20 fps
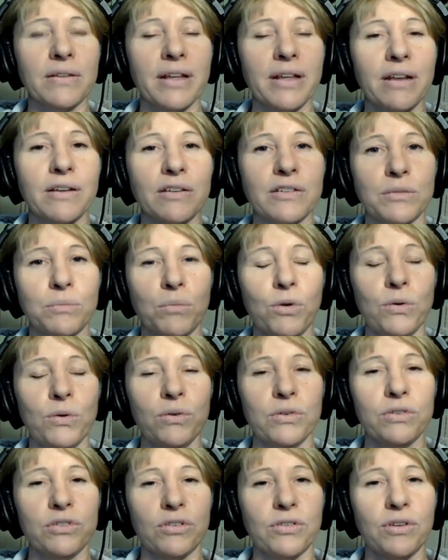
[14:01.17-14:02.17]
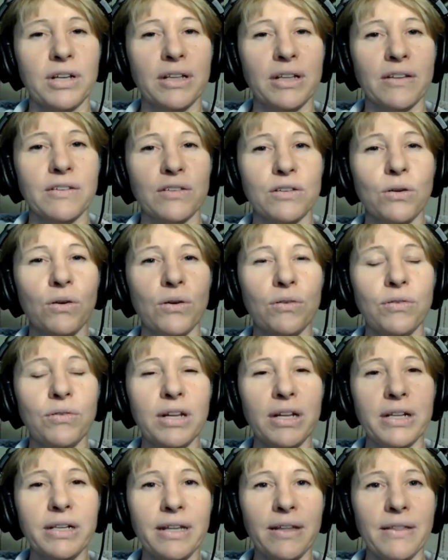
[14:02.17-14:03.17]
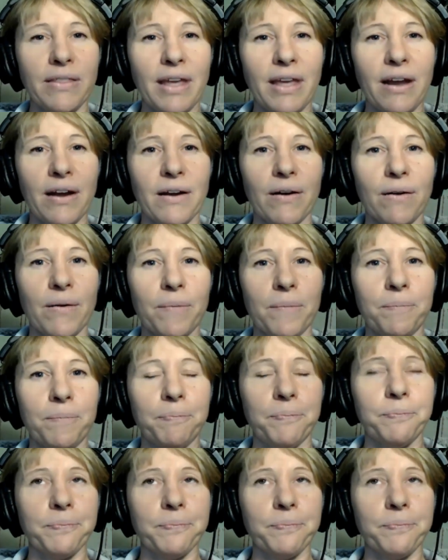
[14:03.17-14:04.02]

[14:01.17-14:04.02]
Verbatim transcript: like a smoke screen that's not really there.